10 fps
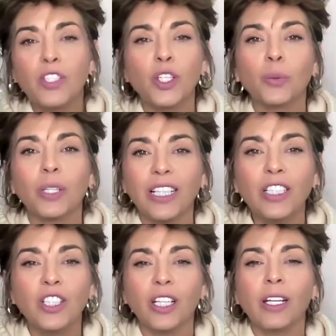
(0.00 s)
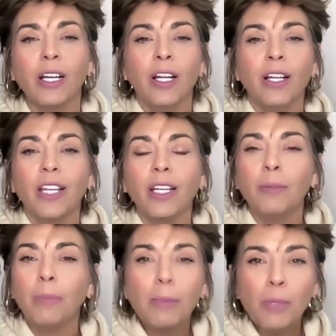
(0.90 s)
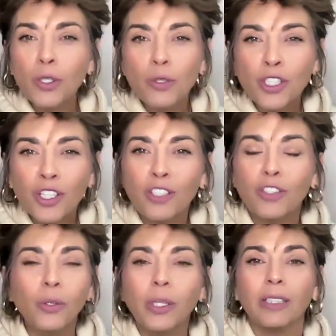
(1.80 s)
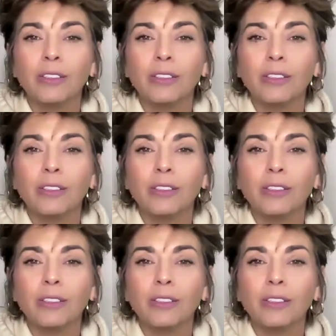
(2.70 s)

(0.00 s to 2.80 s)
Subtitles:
to your religion, then maybe you shouldn't do it.